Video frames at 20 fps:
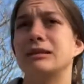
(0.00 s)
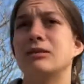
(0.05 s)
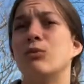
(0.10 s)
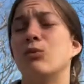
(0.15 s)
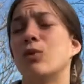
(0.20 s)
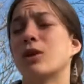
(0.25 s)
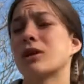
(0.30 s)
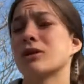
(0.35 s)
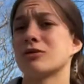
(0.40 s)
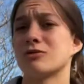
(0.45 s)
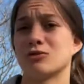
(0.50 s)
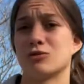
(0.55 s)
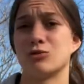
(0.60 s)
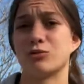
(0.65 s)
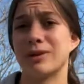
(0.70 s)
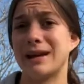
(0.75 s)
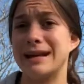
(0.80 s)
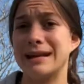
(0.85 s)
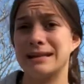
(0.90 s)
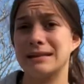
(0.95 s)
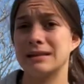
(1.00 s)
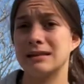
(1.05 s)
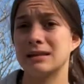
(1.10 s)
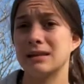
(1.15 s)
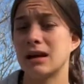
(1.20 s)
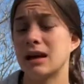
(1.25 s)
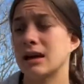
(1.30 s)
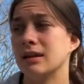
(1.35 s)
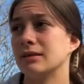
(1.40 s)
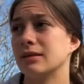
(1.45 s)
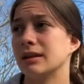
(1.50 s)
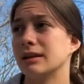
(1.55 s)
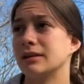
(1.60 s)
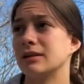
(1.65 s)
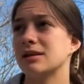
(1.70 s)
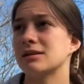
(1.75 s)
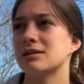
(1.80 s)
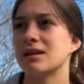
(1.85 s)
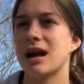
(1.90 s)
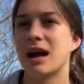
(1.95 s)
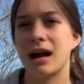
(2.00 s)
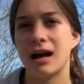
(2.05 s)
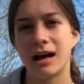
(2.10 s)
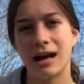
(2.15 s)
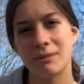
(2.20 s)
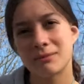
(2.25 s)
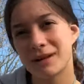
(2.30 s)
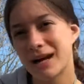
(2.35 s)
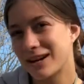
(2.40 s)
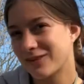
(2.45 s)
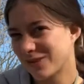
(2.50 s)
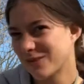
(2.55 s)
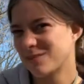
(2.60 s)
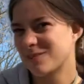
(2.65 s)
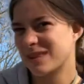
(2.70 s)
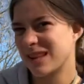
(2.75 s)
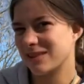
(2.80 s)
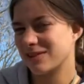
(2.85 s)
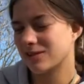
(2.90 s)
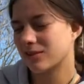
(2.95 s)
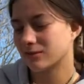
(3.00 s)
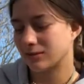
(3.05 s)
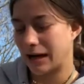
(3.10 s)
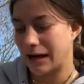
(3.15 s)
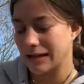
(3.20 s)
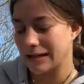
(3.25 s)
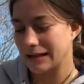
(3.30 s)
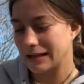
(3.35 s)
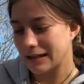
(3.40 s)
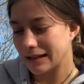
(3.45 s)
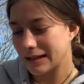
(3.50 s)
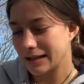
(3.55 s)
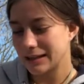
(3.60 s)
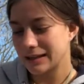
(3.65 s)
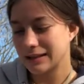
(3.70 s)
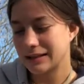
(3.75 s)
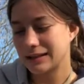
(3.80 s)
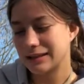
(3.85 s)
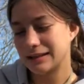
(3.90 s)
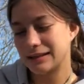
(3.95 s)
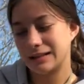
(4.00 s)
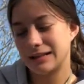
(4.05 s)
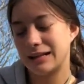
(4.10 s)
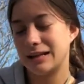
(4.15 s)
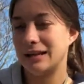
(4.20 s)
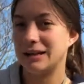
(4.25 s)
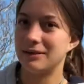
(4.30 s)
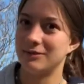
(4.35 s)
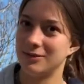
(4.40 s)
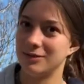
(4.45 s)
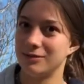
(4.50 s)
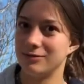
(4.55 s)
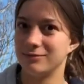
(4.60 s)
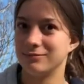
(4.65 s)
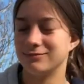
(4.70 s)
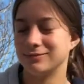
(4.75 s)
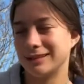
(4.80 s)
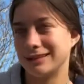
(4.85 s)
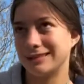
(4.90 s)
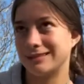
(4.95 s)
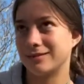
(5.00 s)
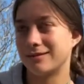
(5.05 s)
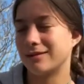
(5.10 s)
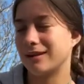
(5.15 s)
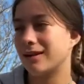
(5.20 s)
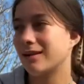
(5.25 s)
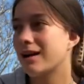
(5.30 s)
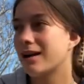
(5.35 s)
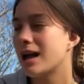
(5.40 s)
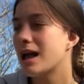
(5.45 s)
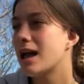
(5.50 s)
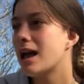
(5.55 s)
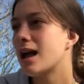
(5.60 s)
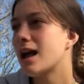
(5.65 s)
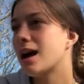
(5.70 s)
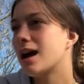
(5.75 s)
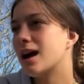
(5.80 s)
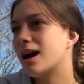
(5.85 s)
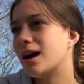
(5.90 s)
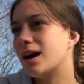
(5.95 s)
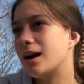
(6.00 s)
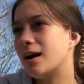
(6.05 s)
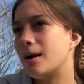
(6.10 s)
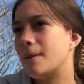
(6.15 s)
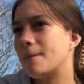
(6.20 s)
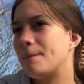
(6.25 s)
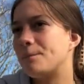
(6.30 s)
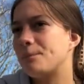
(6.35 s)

One of those grades. Like, because I'm kind of obsessed with writing, if you like don't know. Um,